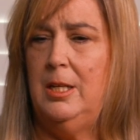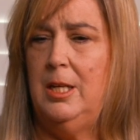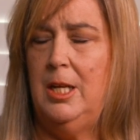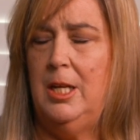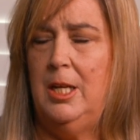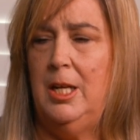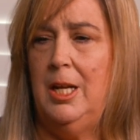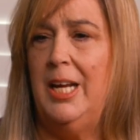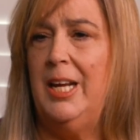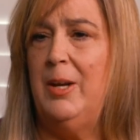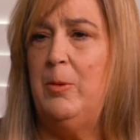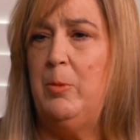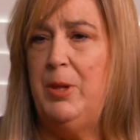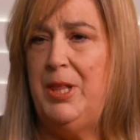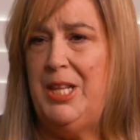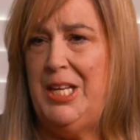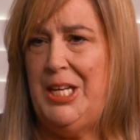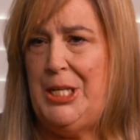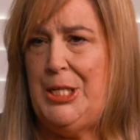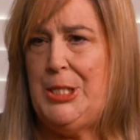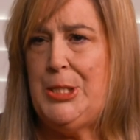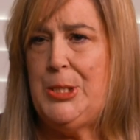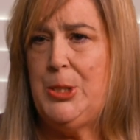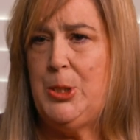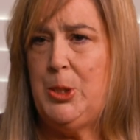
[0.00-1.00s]
like with
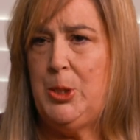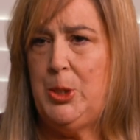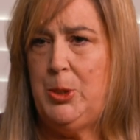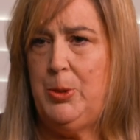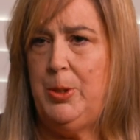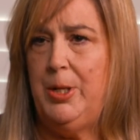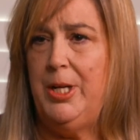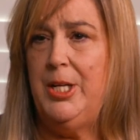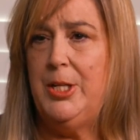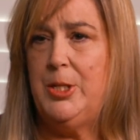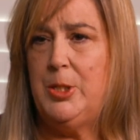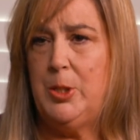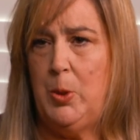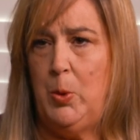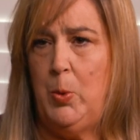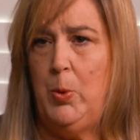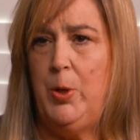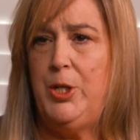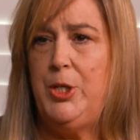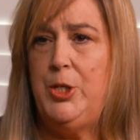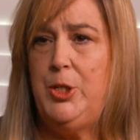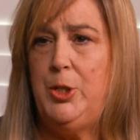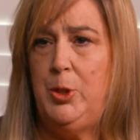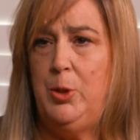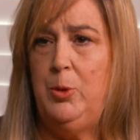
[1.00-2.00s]
any surgery, it's
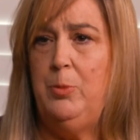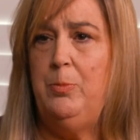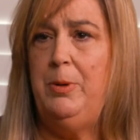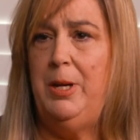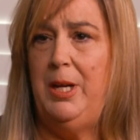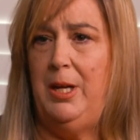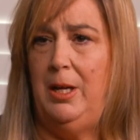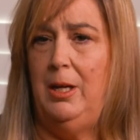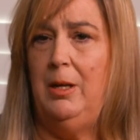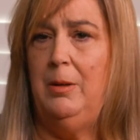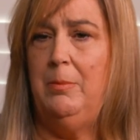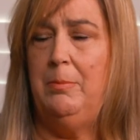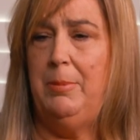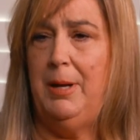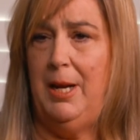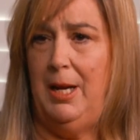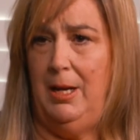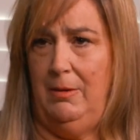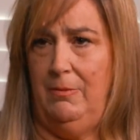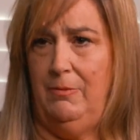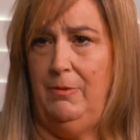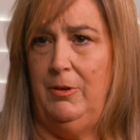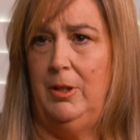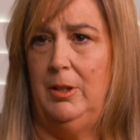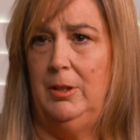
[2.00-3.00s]
going to be
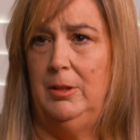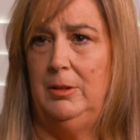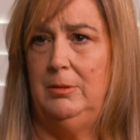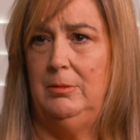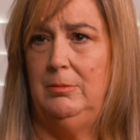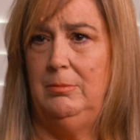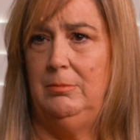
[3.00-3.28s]
painful.